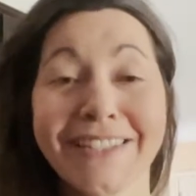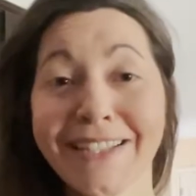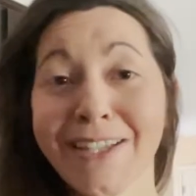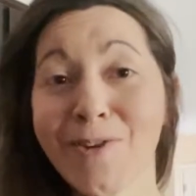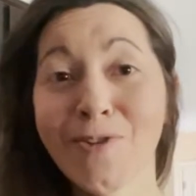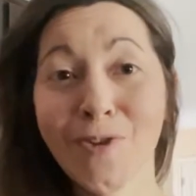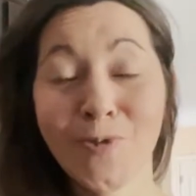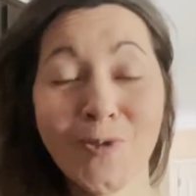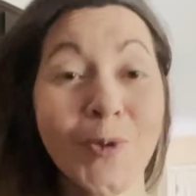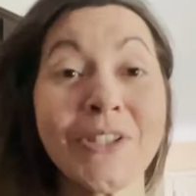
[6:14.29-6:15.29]
COU,
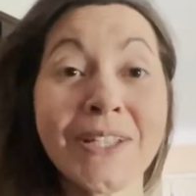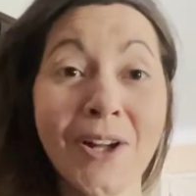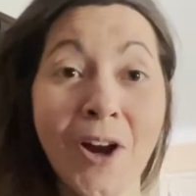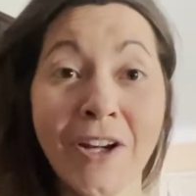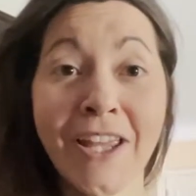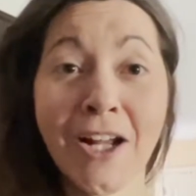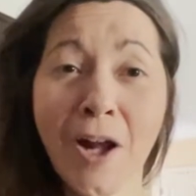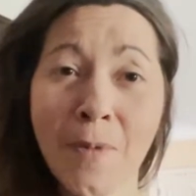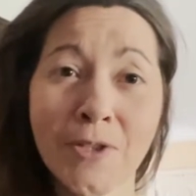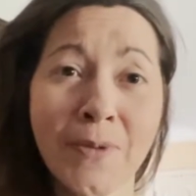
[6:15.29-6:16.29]
so it's the cardiac
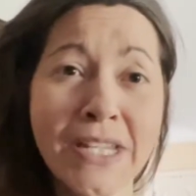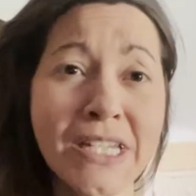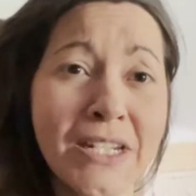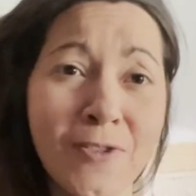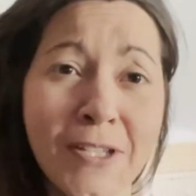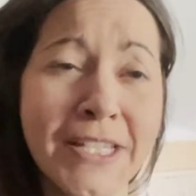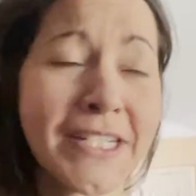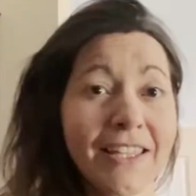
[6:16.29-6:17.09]
observation unit.